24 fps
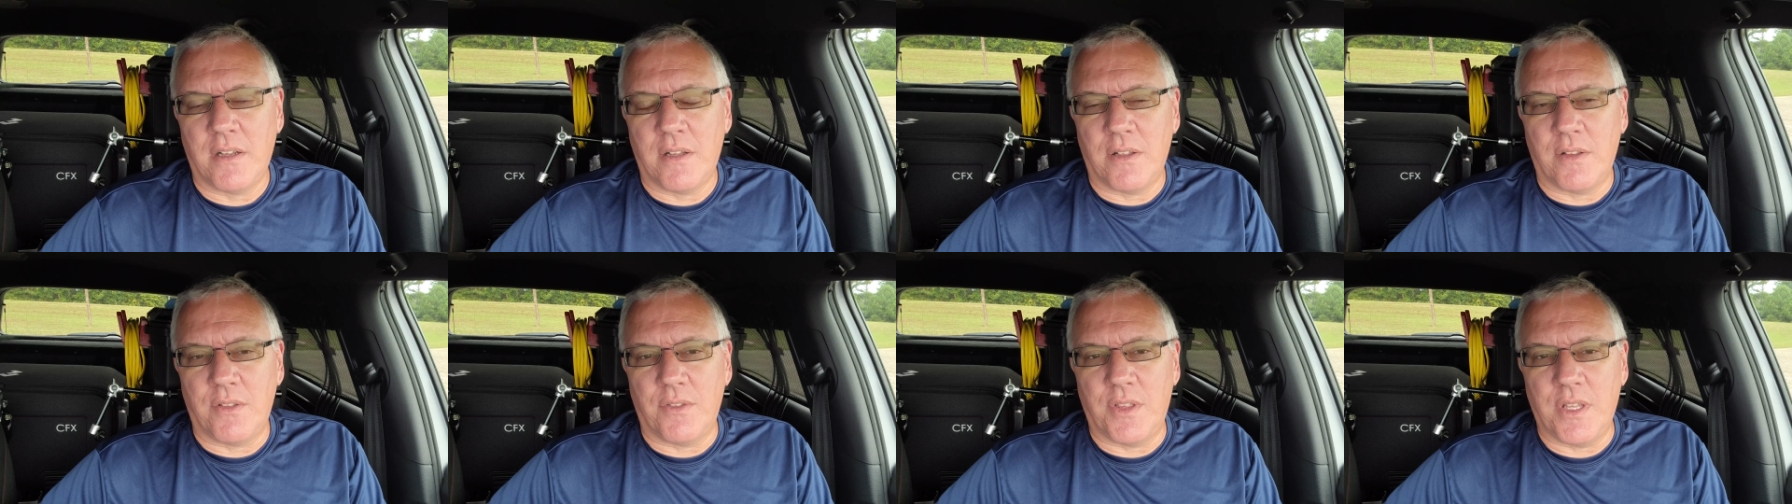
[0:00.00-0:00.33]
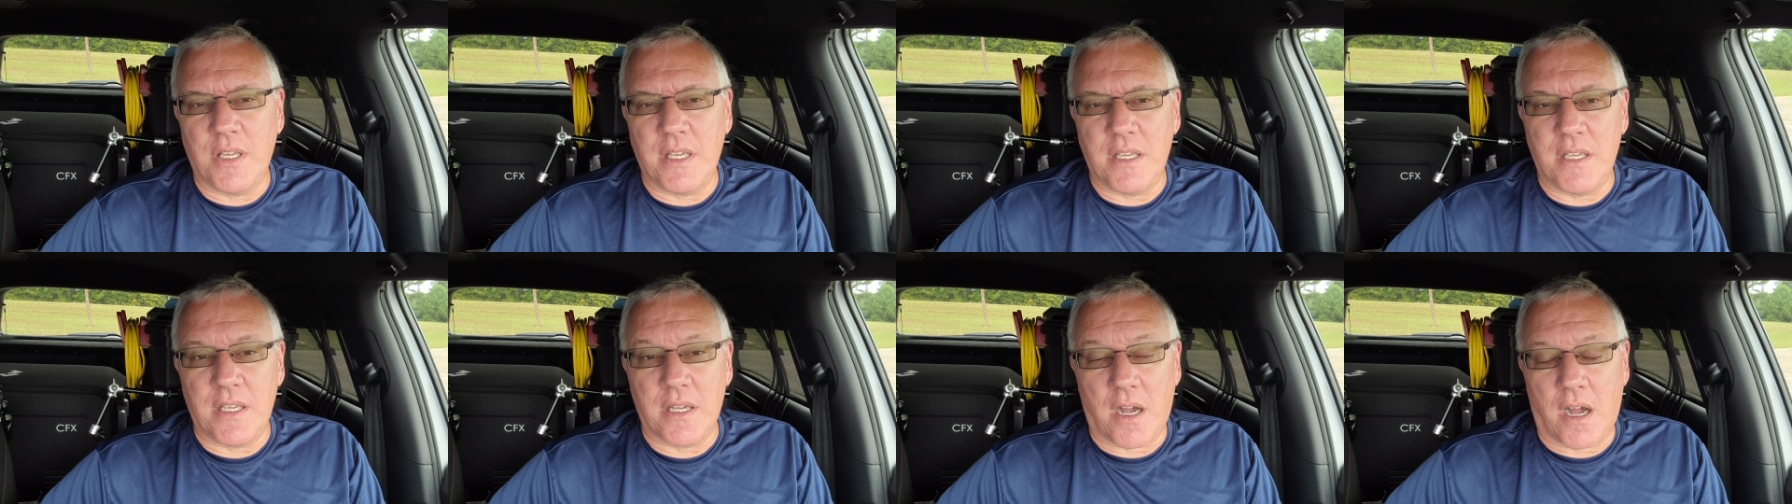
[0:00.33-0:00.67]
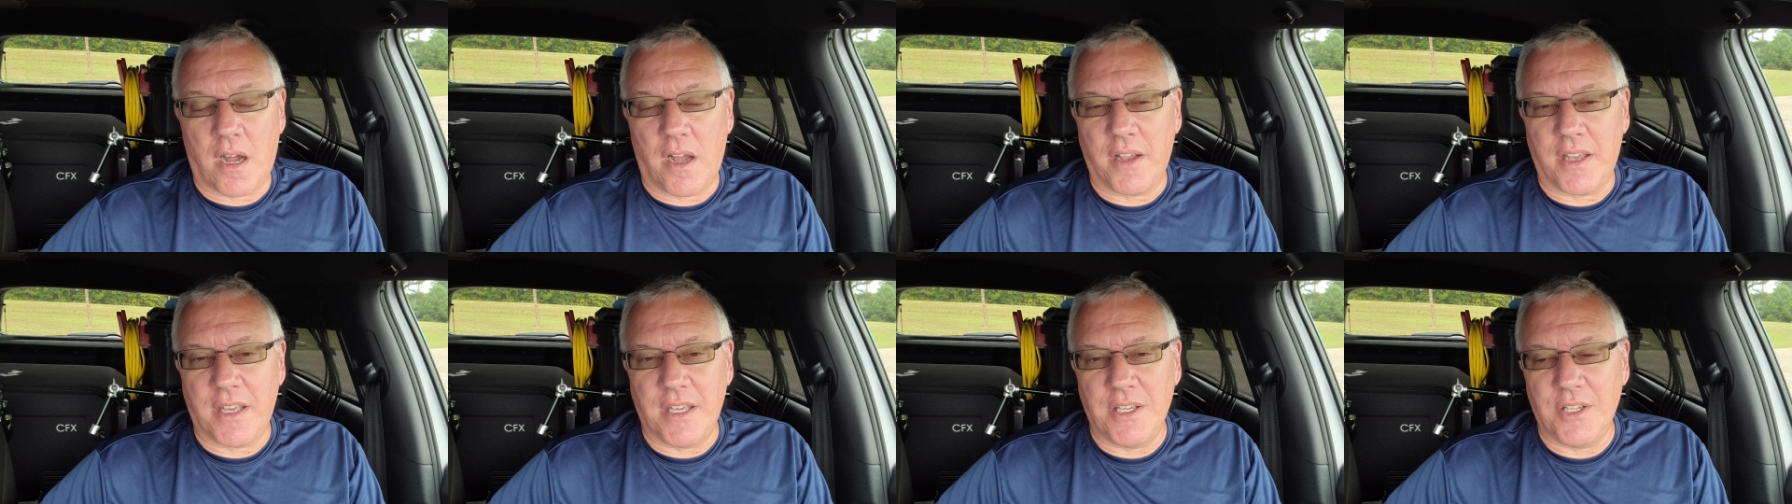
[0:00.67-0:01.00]
the
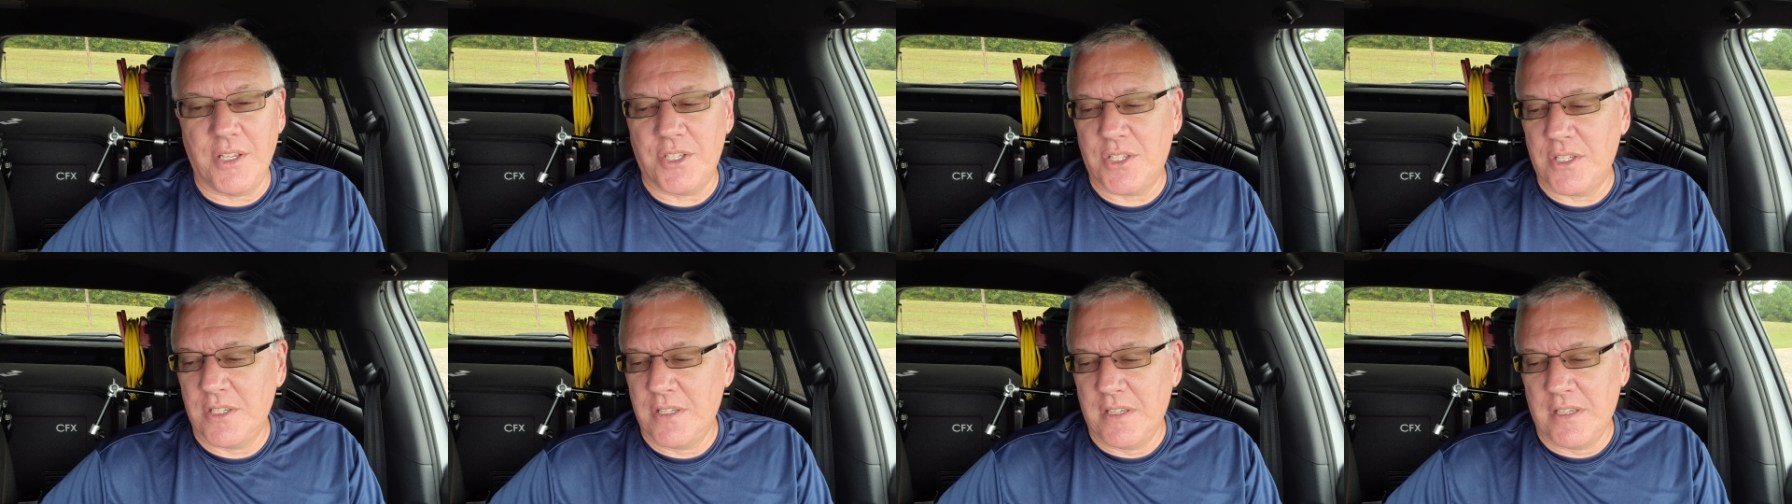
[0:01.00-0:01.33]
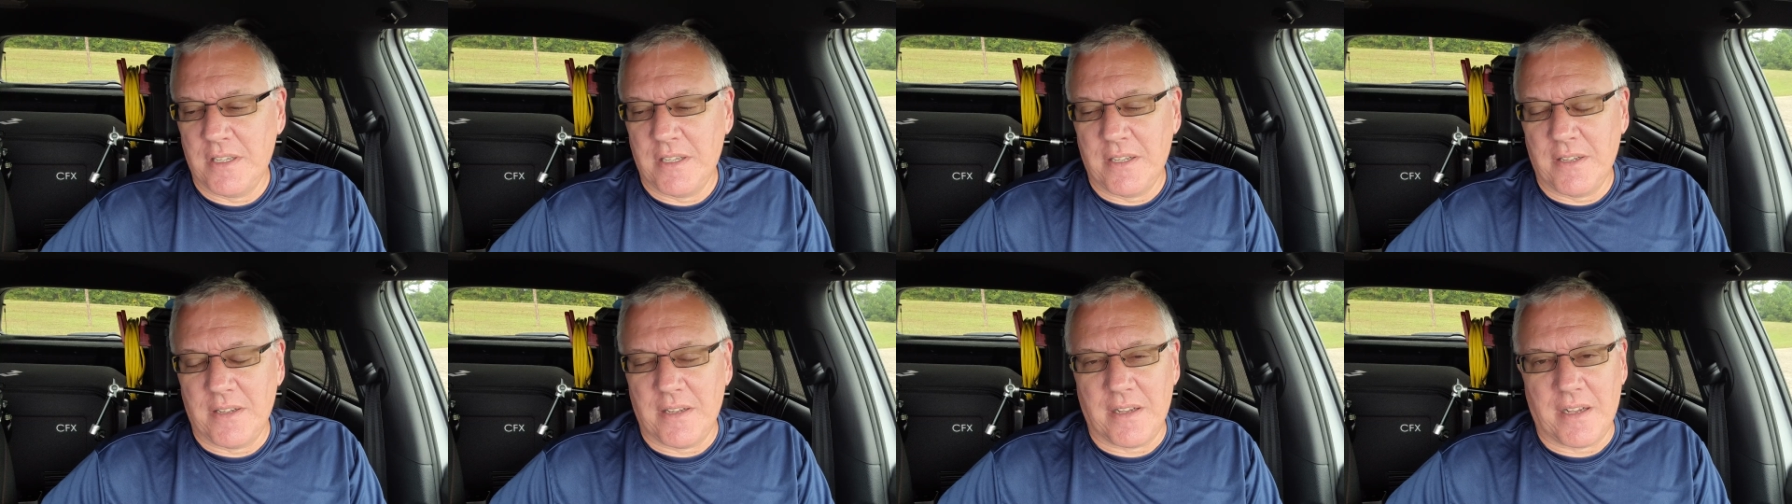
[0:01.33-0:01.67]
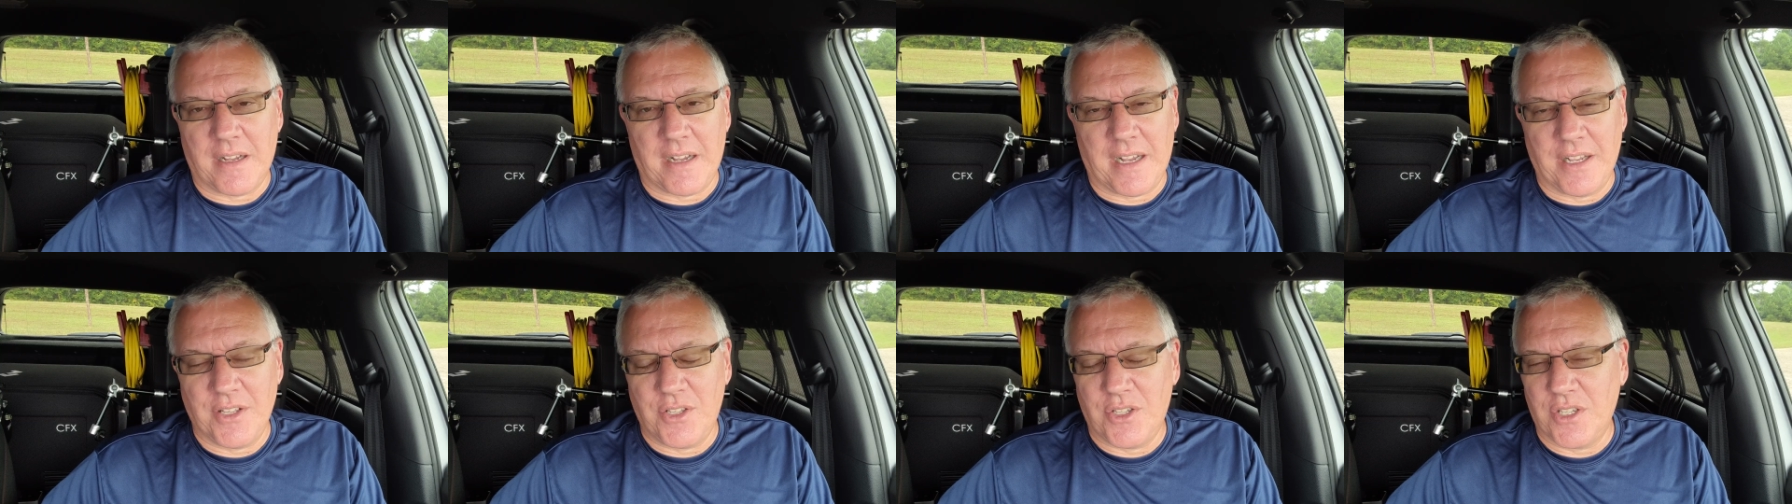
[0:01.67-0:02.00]
Yagis,
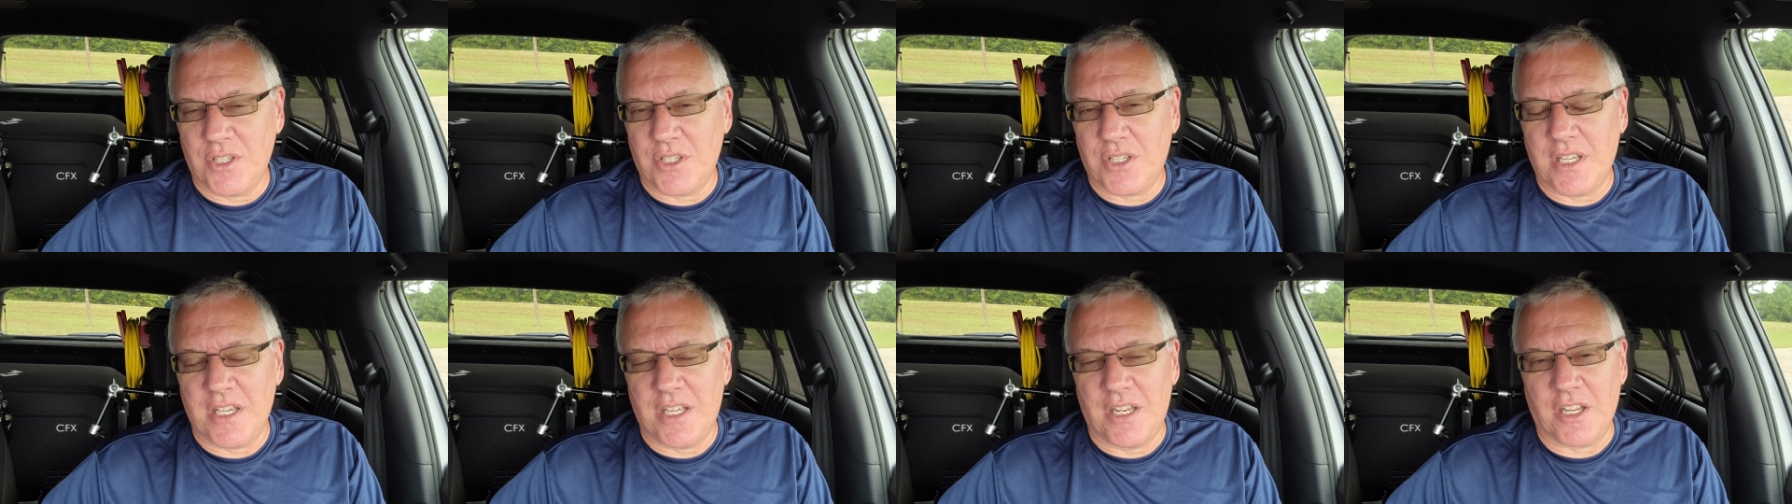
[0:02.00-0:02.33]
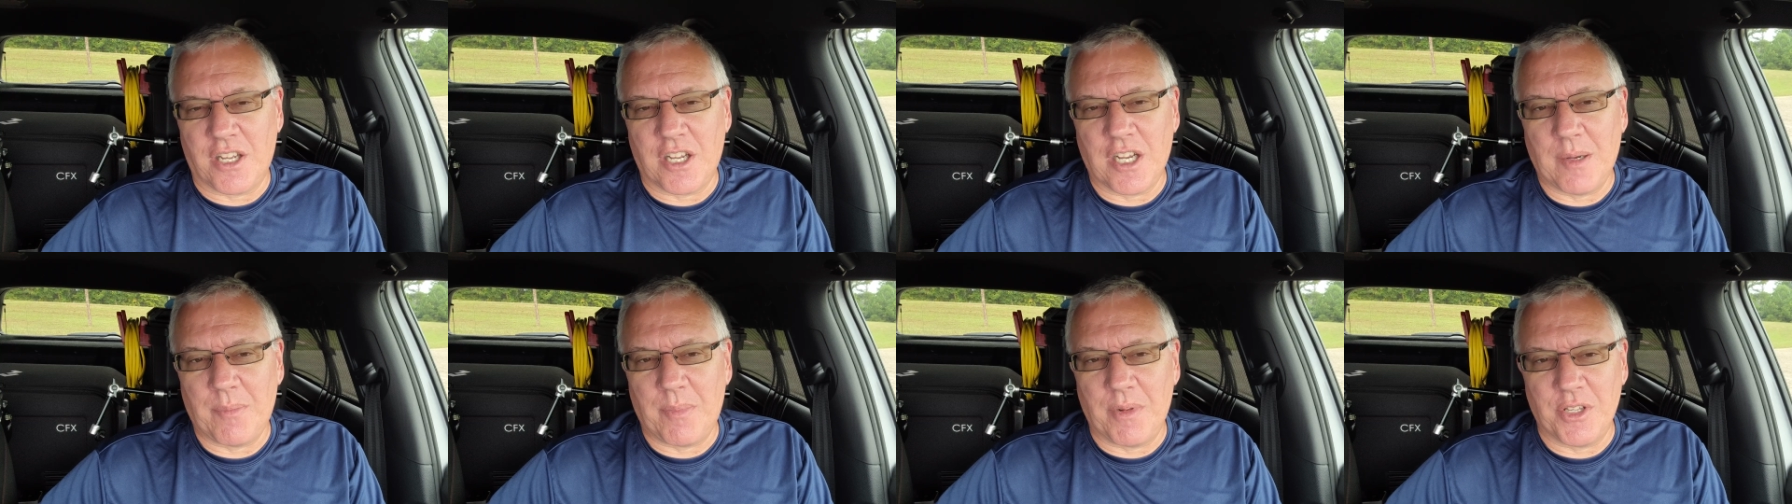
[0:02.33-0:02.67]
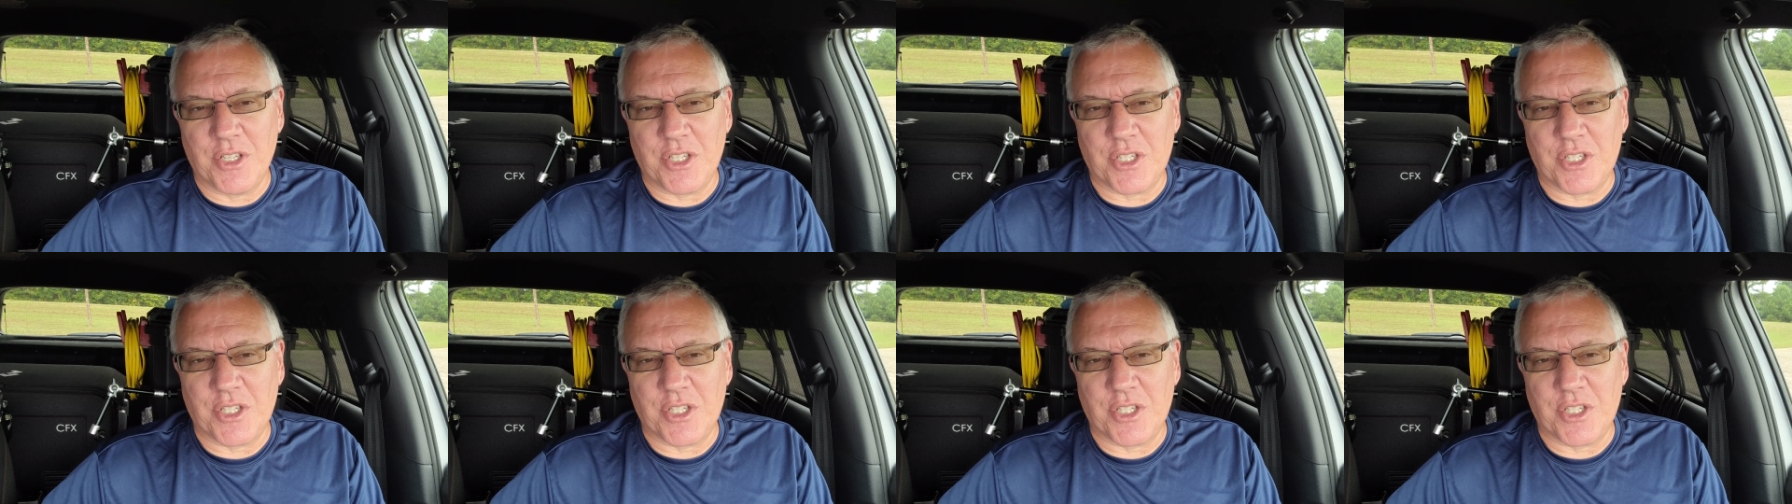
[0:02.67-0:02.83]
I just hit a couple of